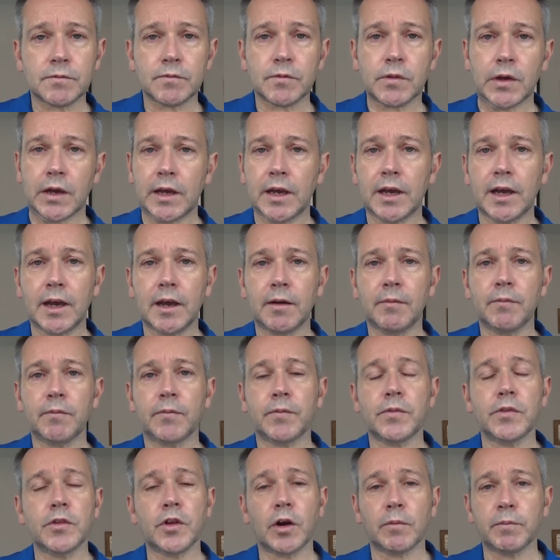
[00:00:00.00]

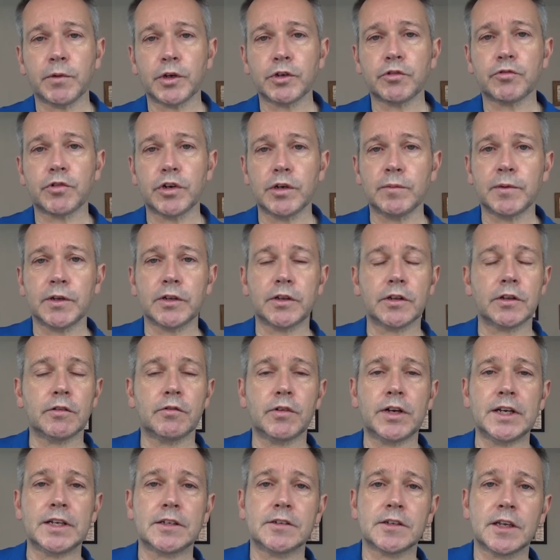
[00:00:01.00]
Not much room under the
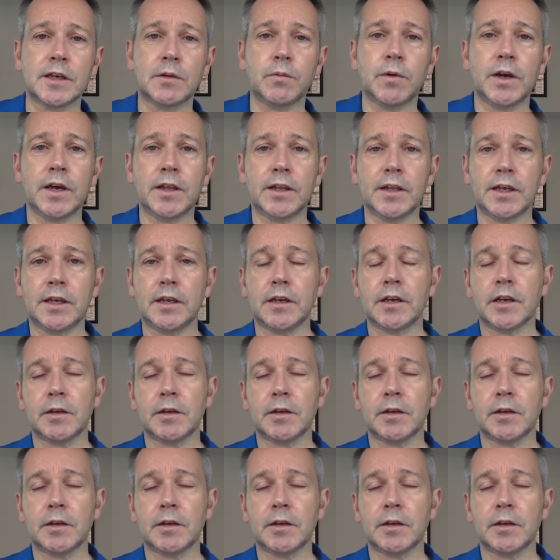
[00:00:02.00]
rear seat where the